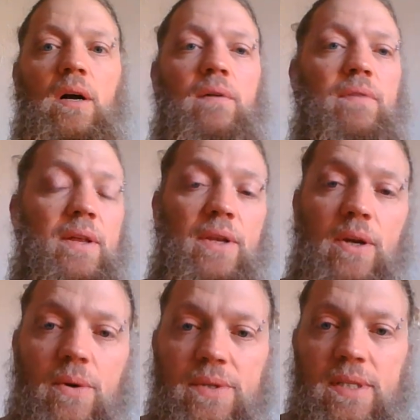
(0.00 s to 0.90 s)
Finally
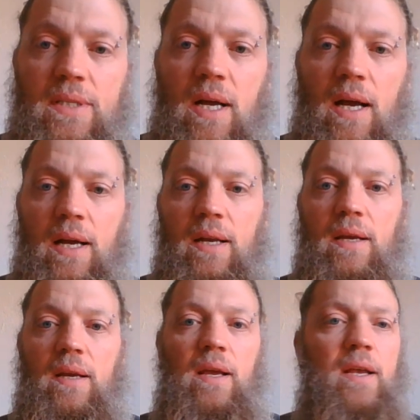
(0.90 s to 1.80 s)
goes inside,
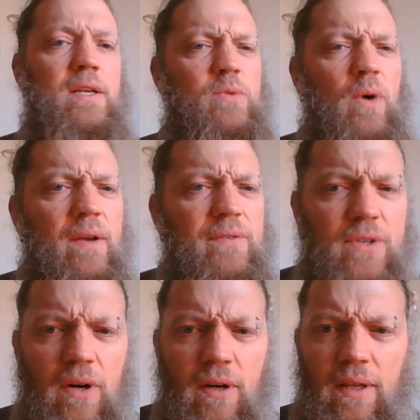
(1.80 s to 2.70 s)
and his wife
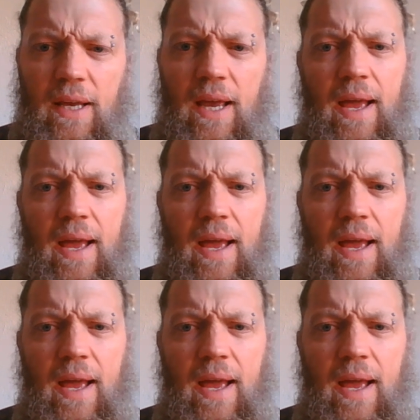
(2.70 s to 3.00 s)
Shirley